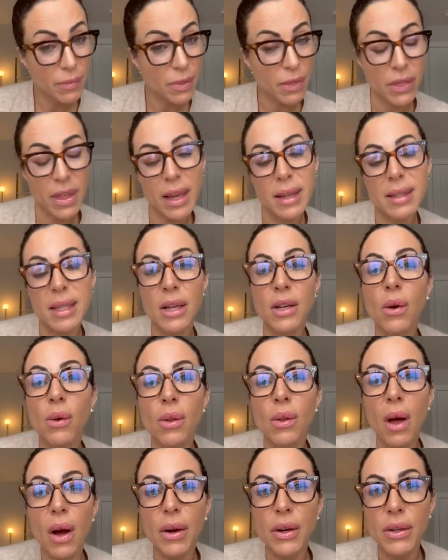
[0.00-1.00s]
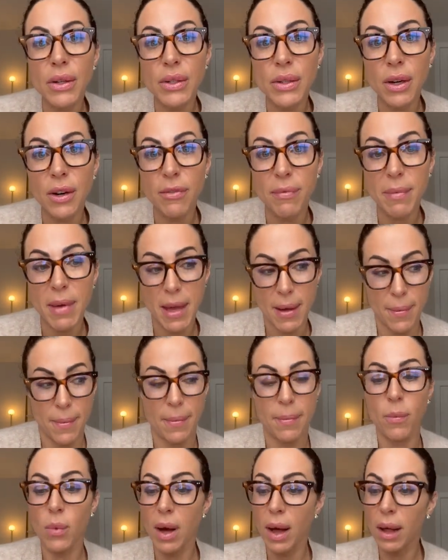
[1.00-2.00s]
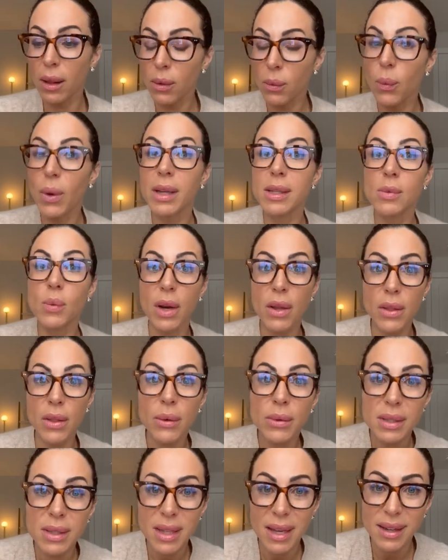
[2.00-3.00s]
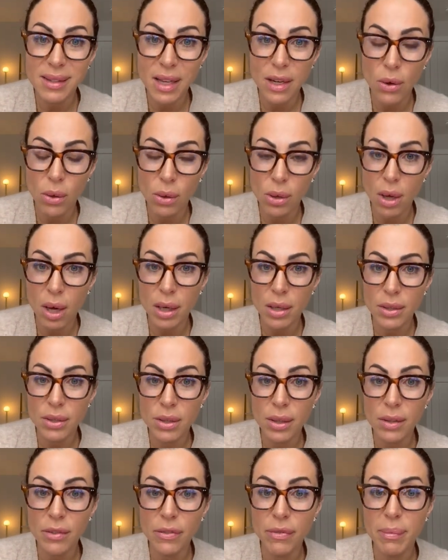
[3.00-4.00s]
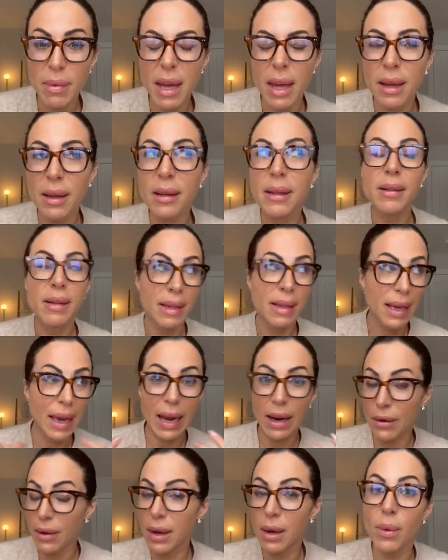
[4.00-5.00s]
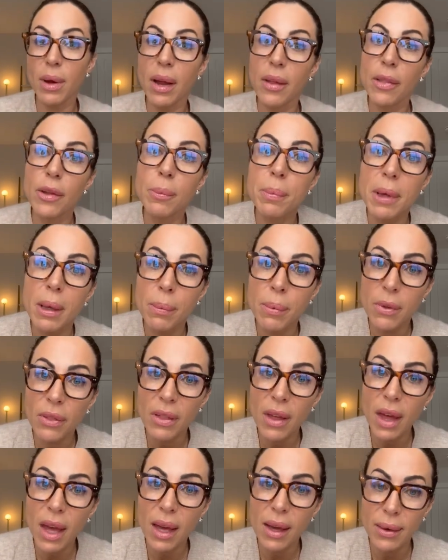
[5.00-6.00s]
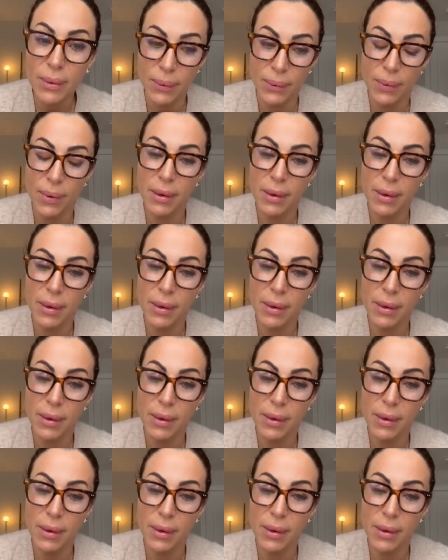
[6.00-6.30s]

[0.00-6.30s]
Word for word: things that no longer serve me. Well, what's one of those things that no longer serve me? Caring what other people think.